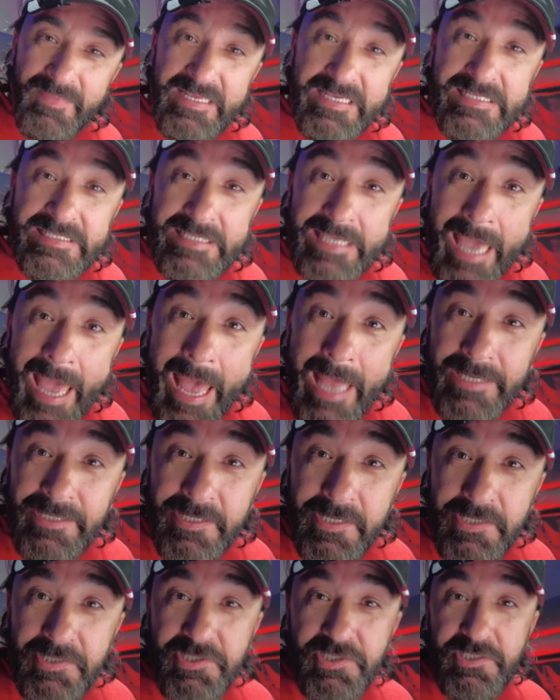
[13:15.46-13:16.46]
this guy
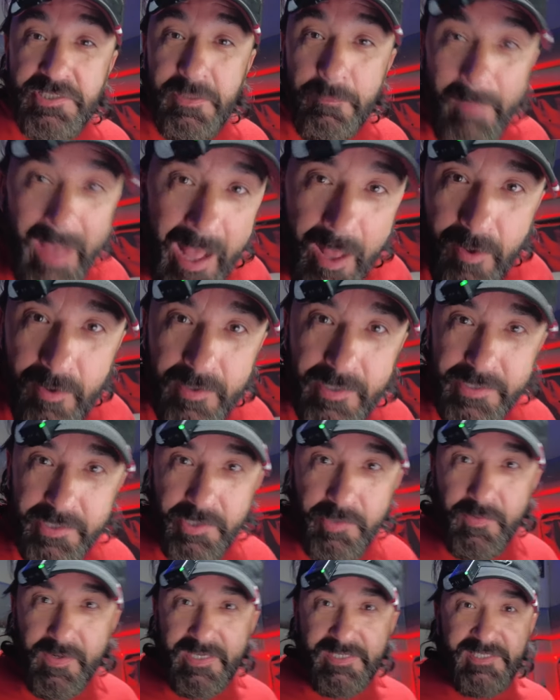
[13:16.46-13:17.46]
touched the ball at
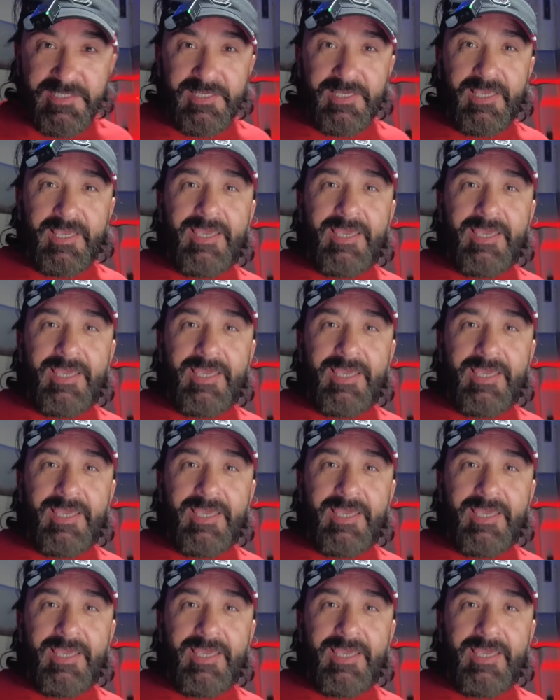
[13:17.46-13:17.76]
U S C.